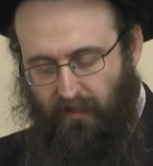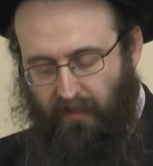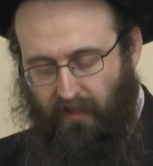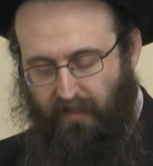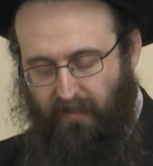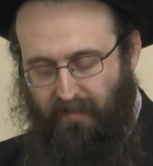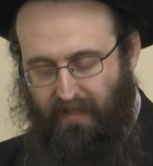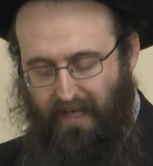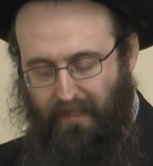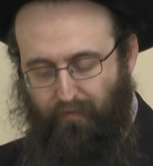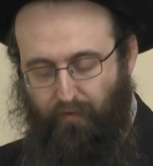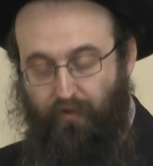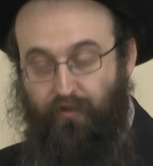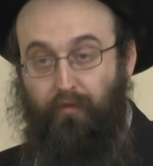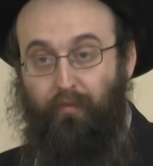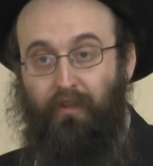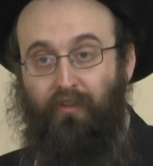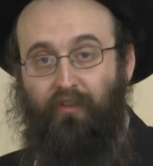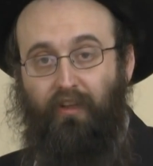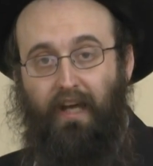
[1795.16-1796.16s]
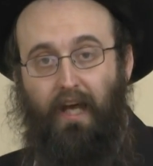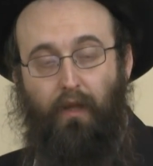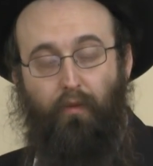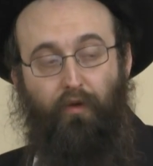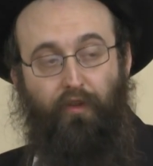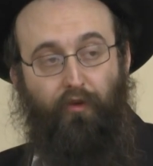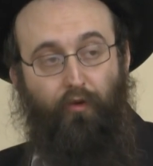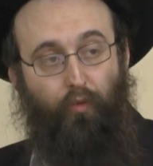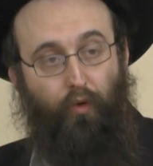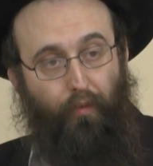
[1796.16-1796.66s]
is not supposed to be together
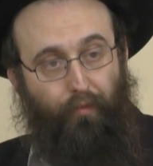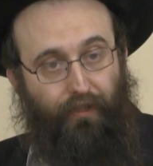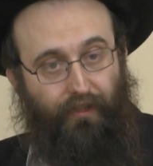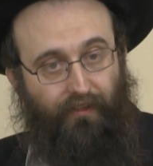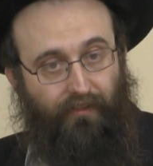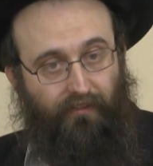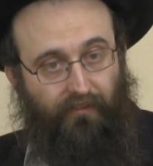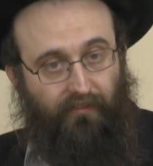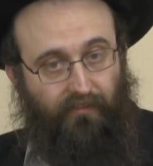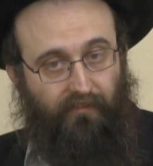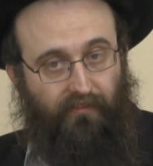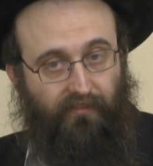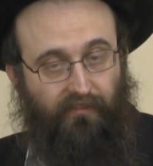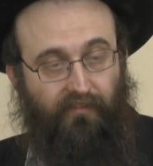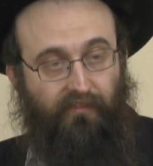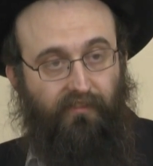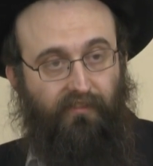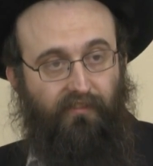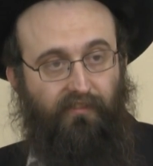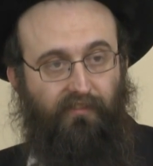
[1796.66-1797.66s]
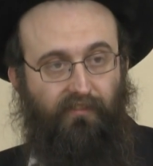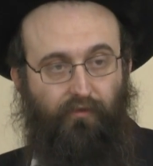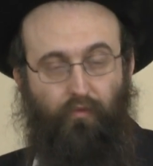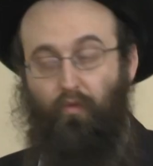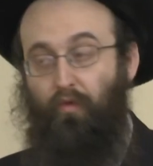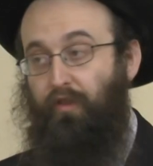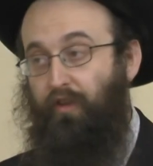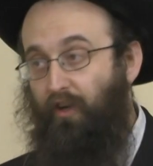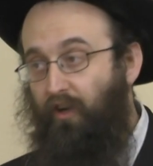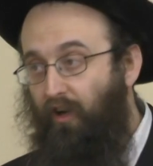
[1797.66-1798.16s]
with a woman,
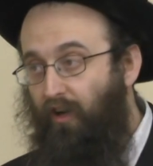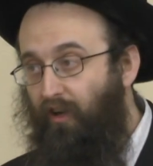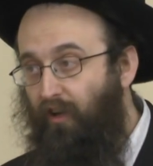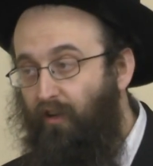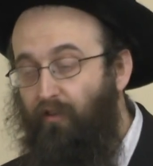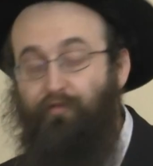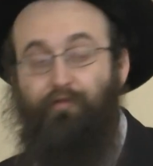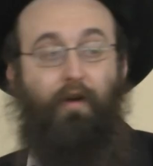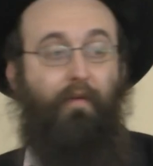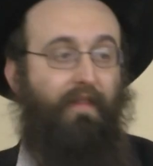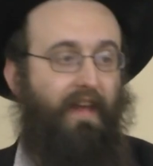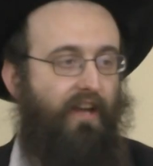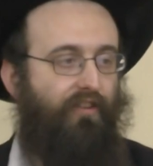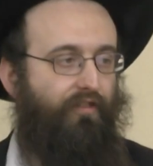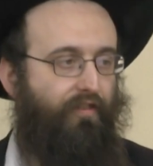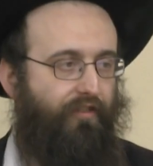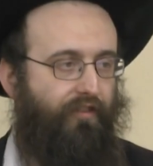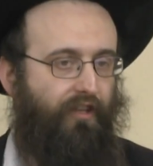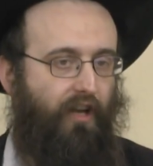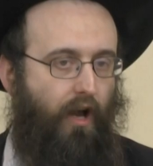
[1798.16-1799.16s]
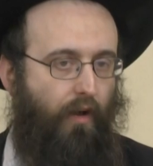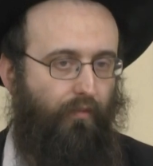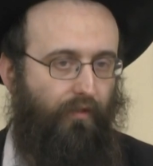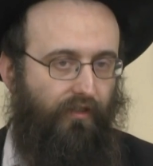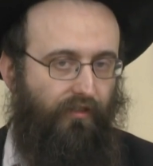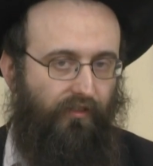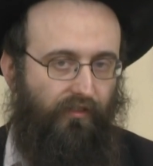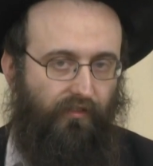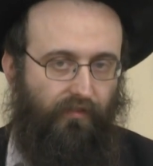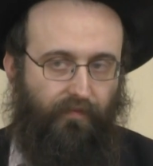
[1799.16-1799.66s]
with a girl, from the age of 3
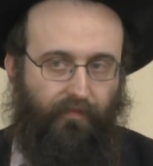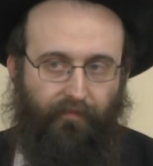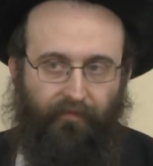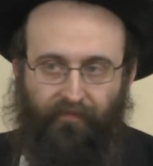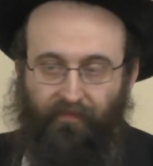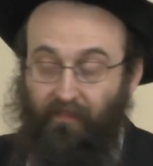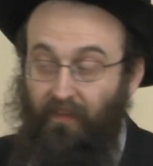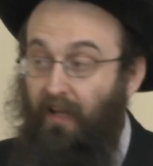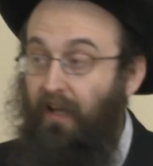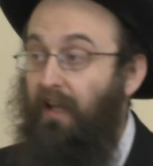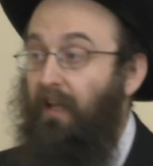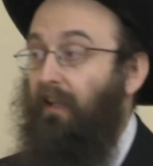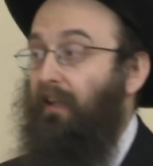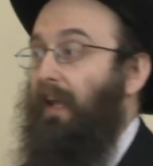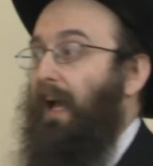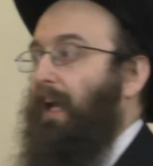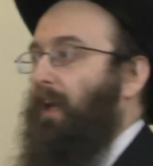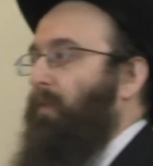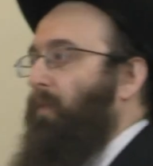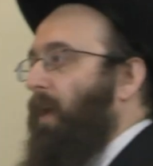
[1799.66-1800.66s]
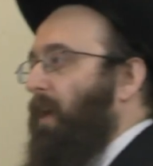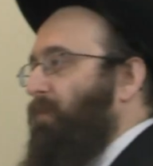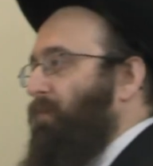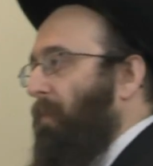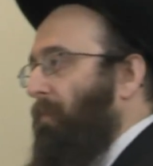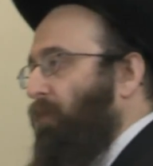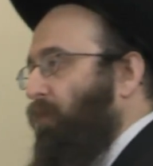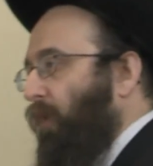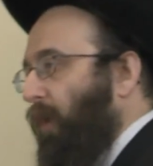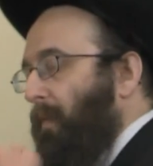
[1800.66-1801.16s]
onwards. Likewise,
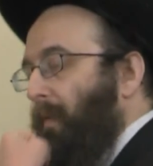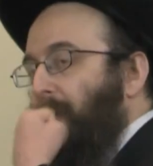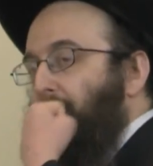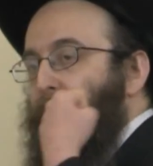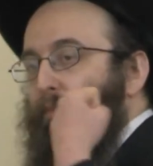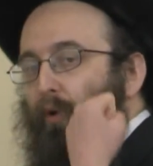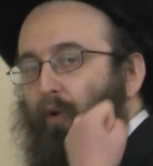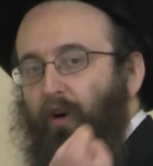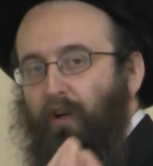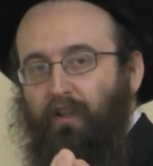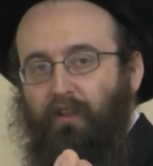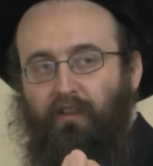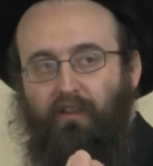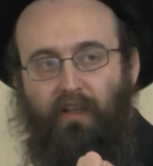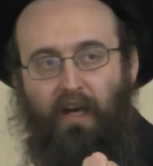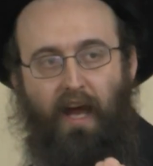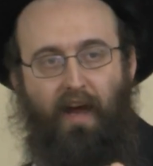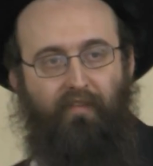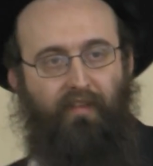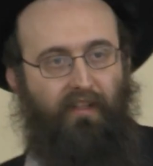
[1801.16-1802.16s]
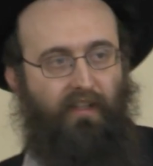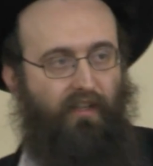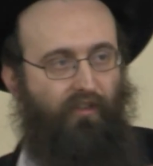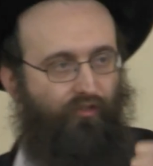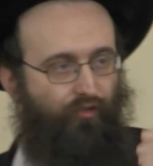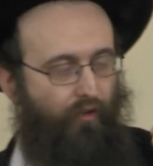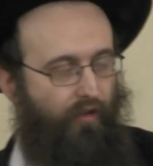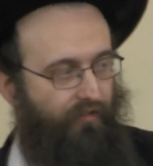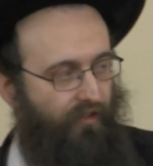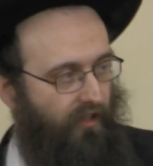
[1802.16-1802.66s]
when we talk about a boy having the
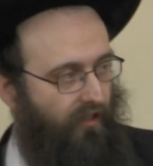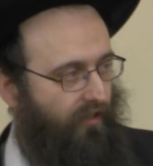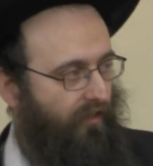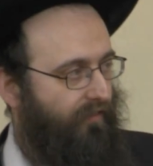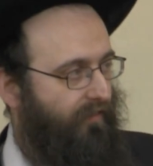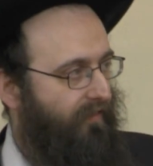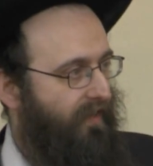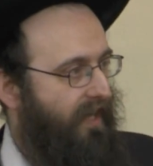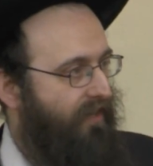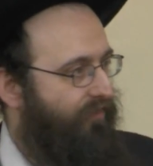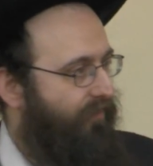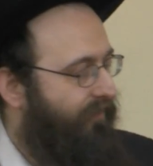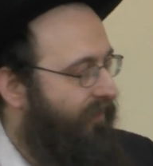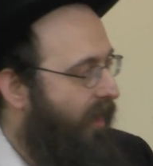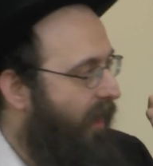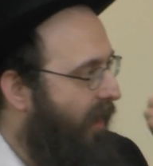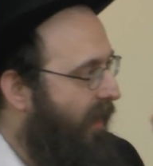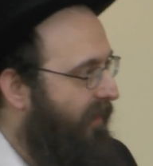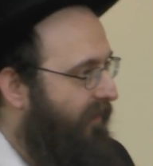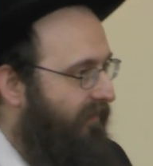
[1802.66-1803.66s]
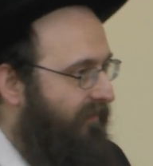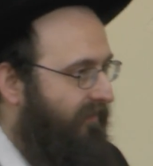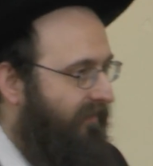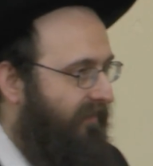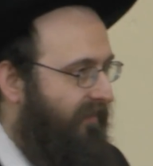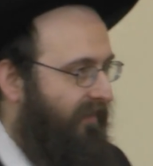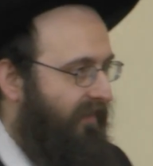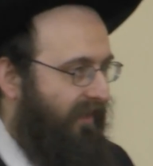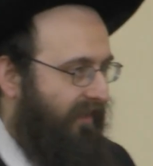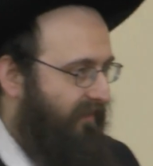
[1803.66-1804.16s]
issue of Yichud from the age of 9,
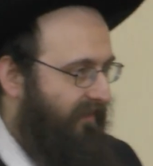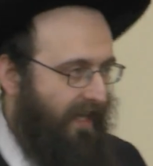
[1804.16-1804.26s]
it's